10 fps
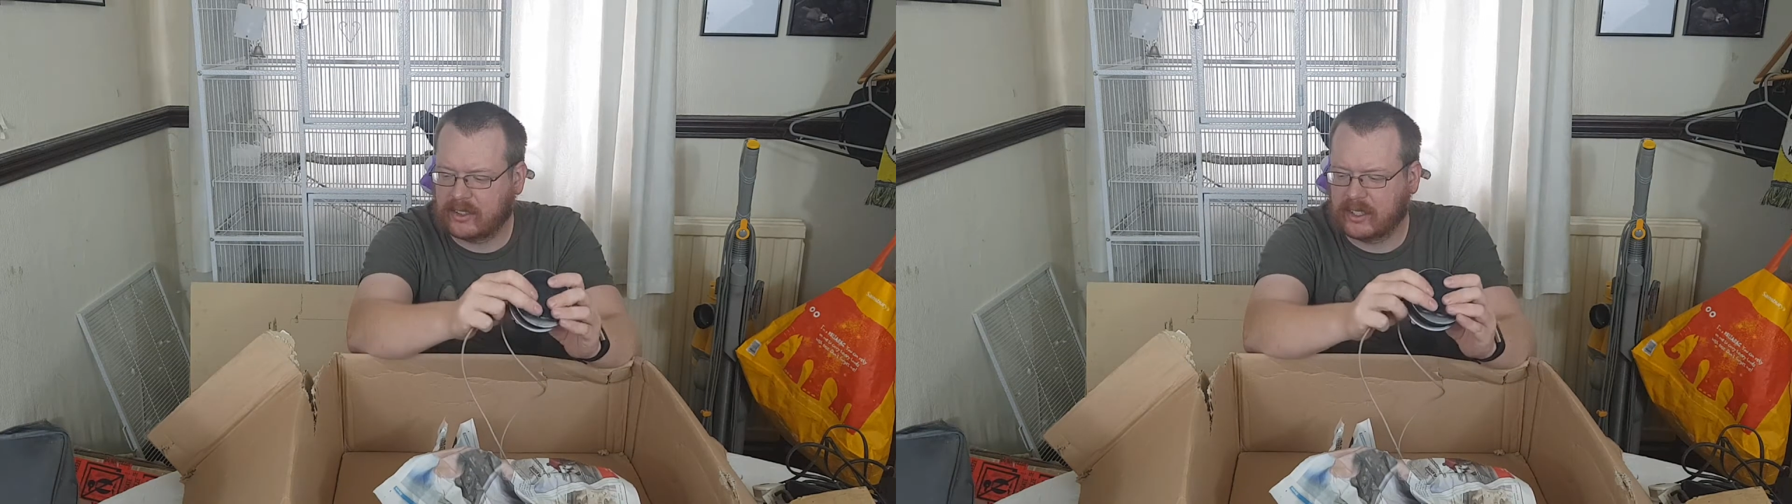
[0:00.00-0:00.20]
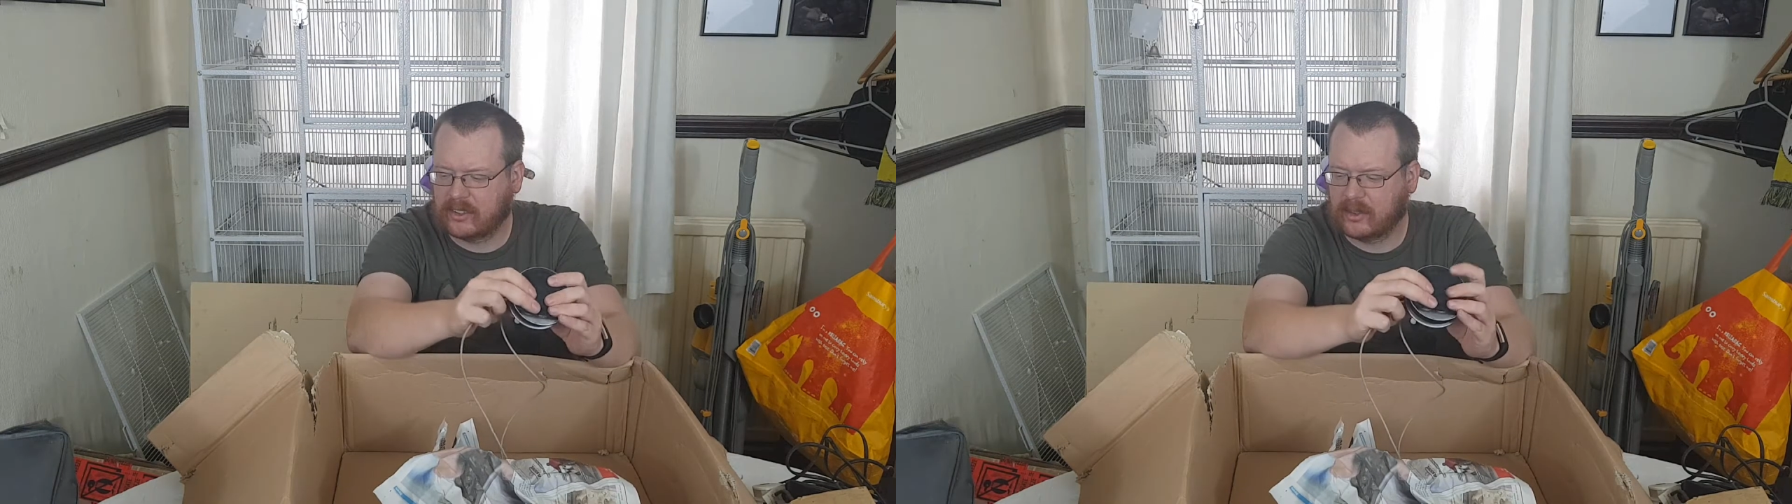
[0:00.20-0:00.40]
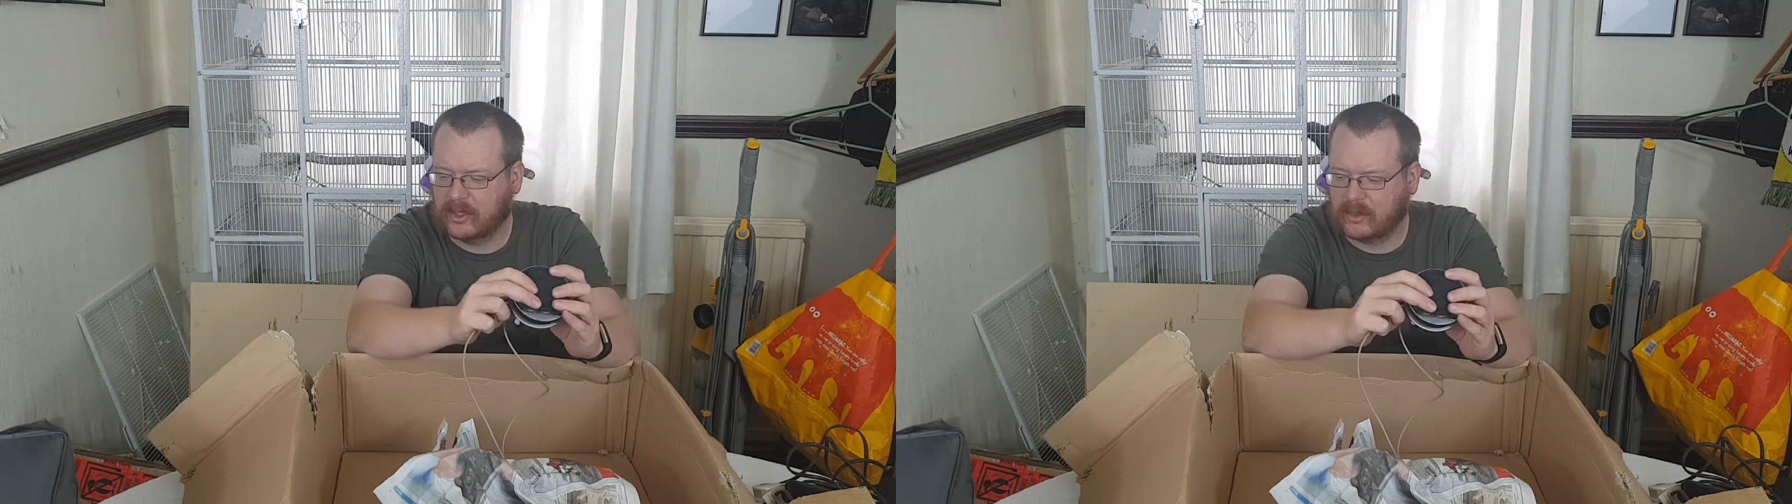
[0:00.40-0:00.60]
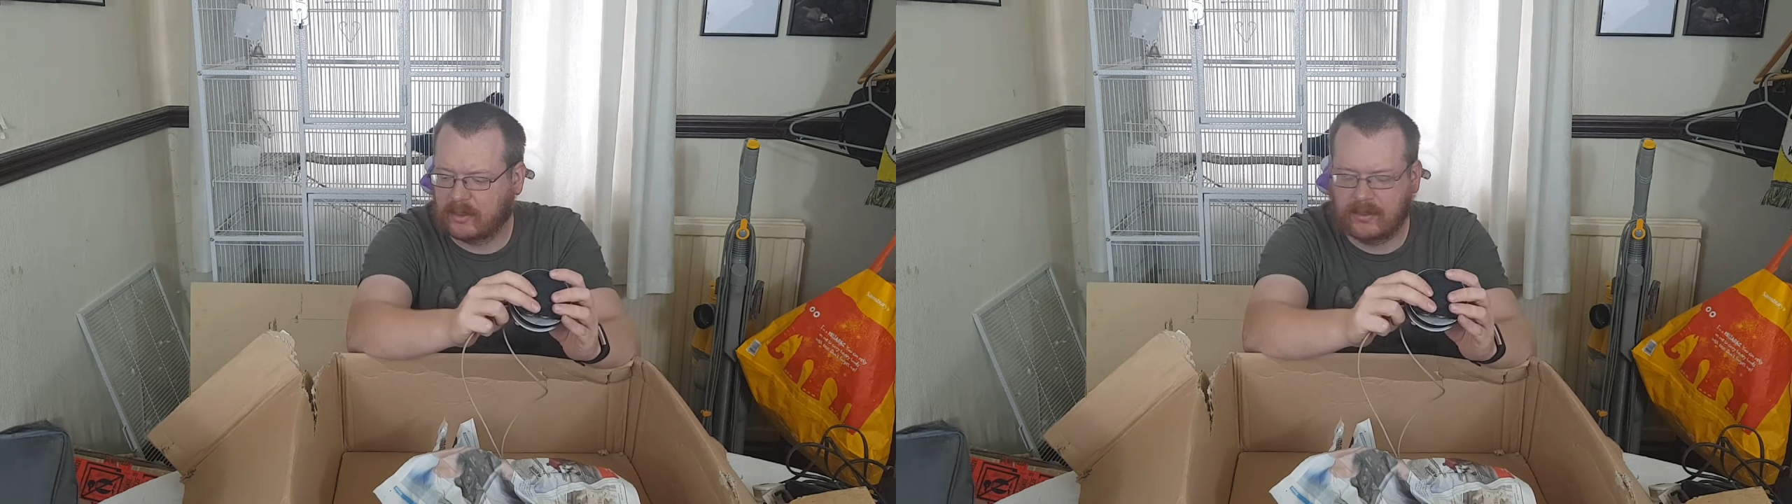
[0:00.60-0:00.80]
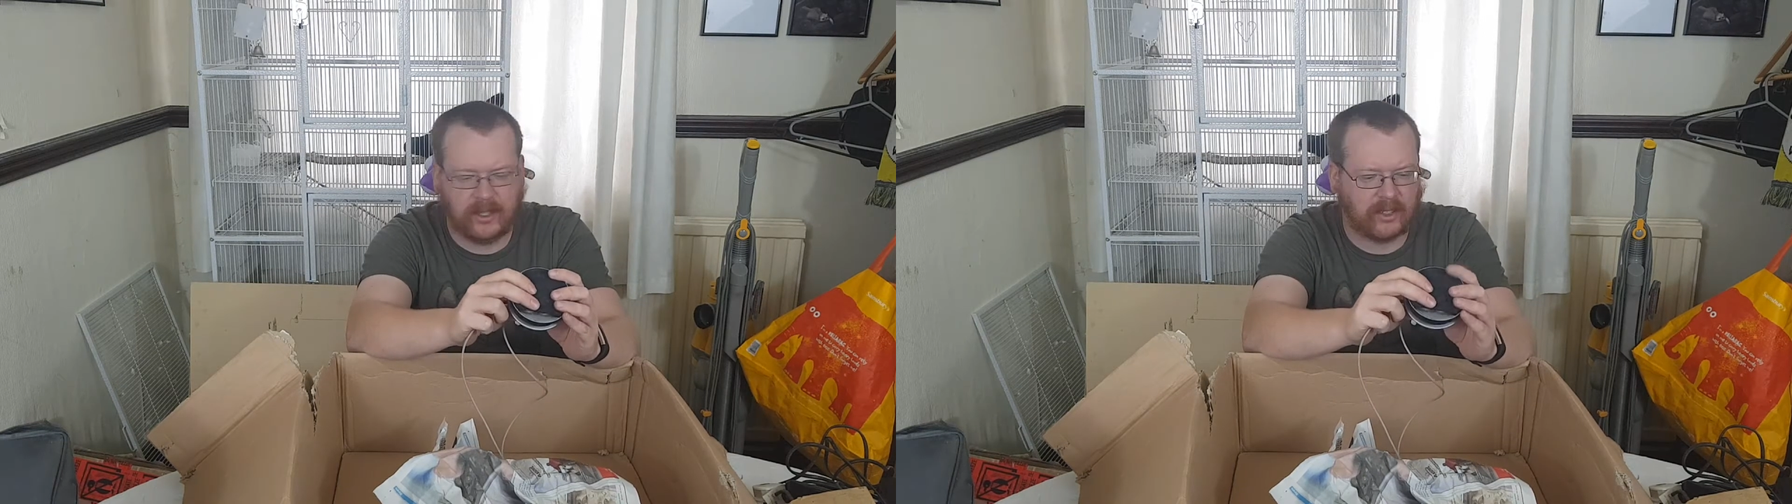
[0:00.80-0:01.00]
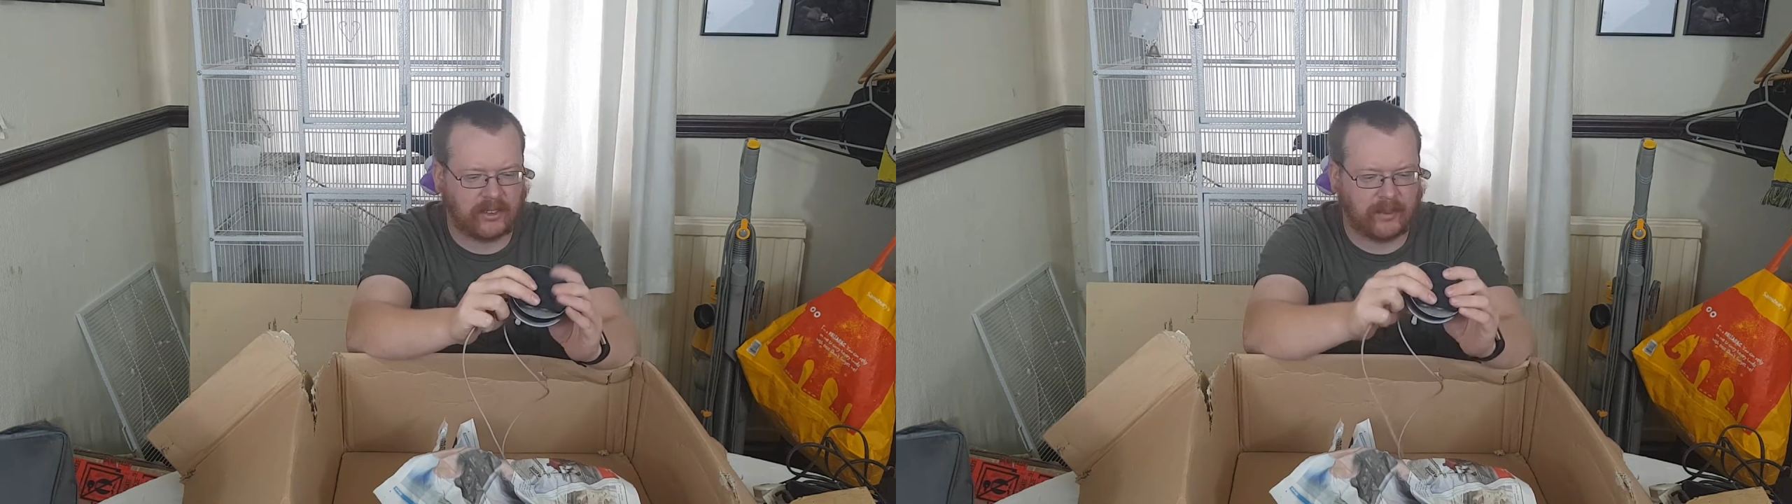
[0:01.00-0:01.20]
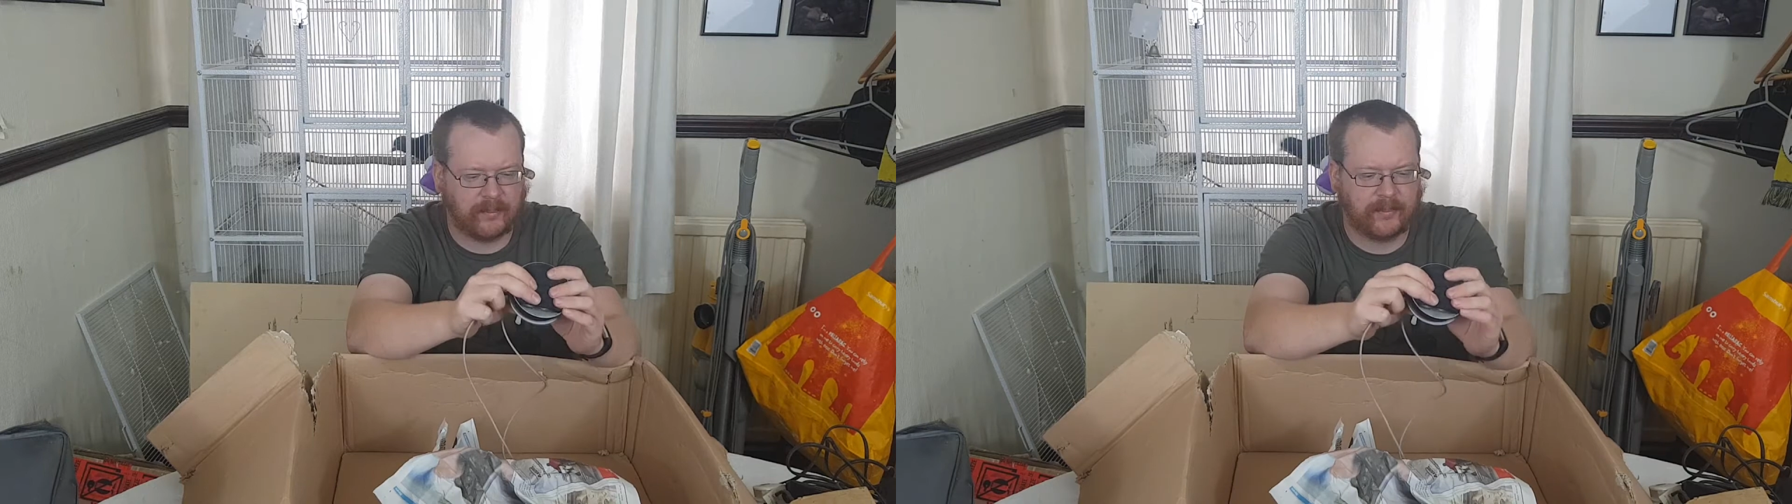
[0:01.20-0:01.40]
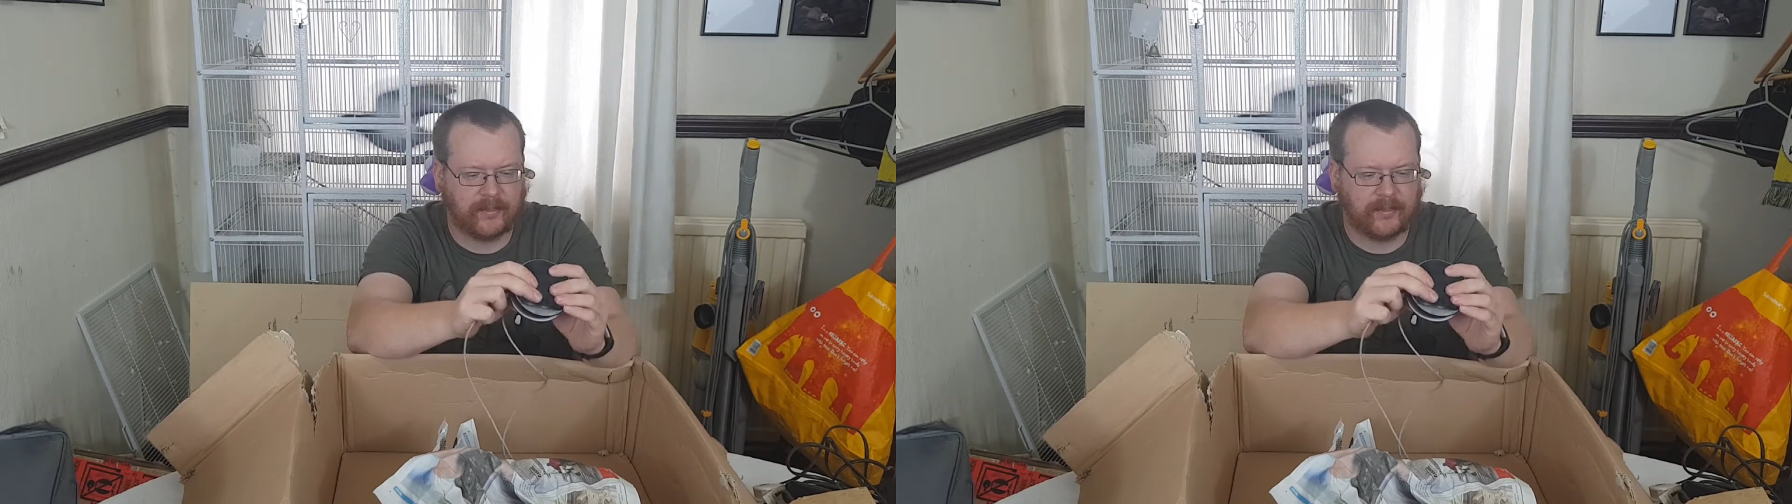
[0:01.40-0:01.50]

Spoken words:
things to work with Ferguson?